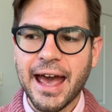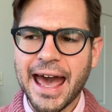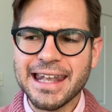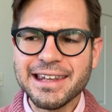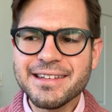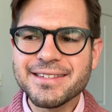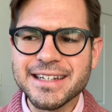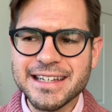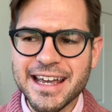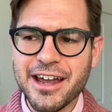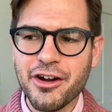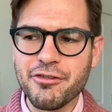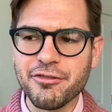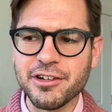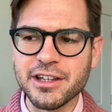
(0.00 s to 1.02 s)
and listen
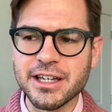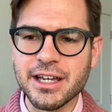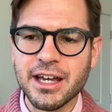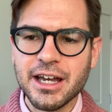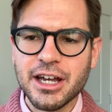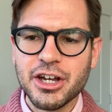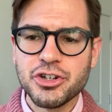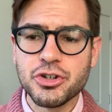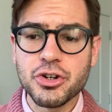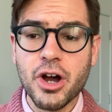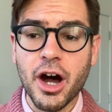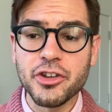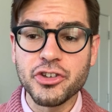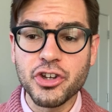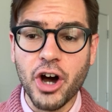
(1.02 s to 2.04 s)
carefully to
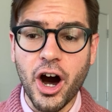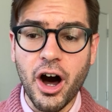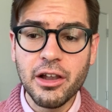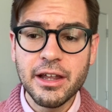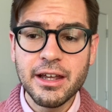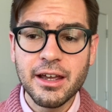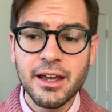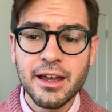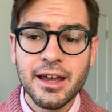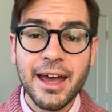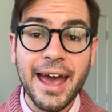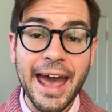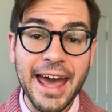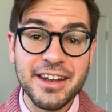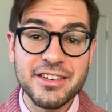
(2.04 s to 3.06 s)
God's calling
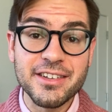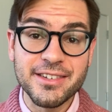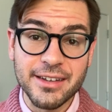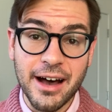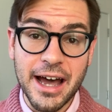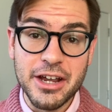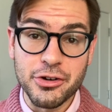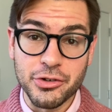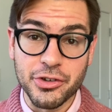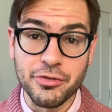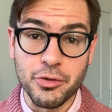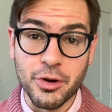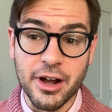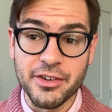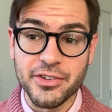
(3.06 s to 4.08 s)
and desires
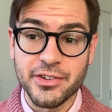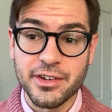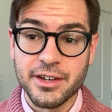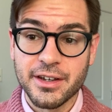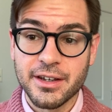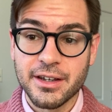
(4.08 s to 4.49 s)
for us.